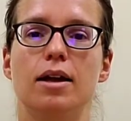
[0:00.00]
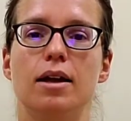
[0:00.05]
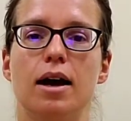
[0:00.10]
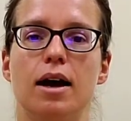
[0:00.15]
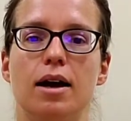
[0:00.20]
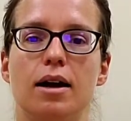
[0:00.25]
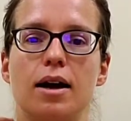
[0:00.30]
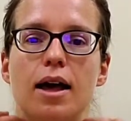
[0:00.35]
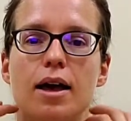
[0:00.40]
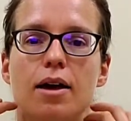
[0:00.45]

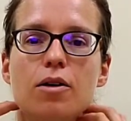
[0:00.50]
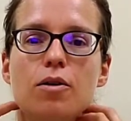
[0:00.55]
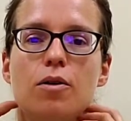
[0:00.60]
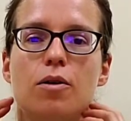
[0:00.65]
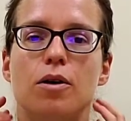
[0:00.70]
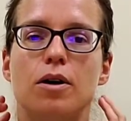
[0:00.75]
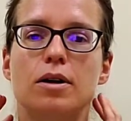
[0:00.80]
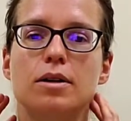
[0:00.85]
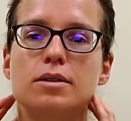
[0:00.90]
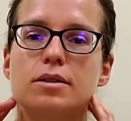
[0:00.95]
are like
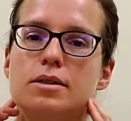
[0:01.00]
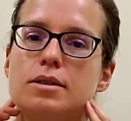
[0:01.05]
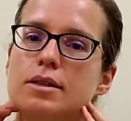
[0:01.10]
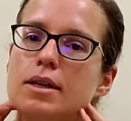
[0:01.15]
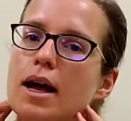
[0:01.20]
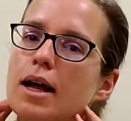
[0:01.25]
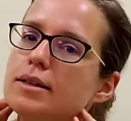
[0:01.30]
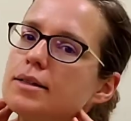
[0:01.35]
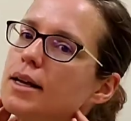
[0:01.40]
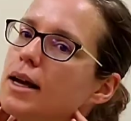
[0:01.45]
cords
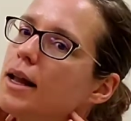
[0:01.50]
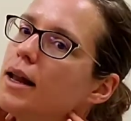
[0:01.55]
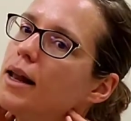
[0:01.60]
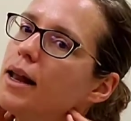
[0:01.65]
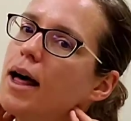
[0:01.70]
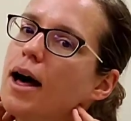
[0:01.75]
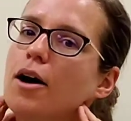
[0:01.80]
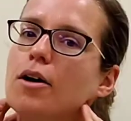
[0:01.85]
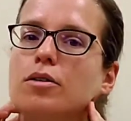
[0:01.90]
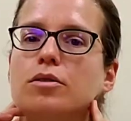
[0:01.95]
that
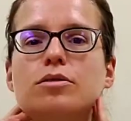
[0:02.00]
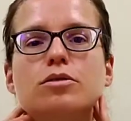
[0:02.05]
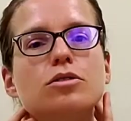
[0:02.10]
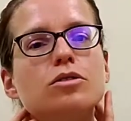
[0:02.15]
allow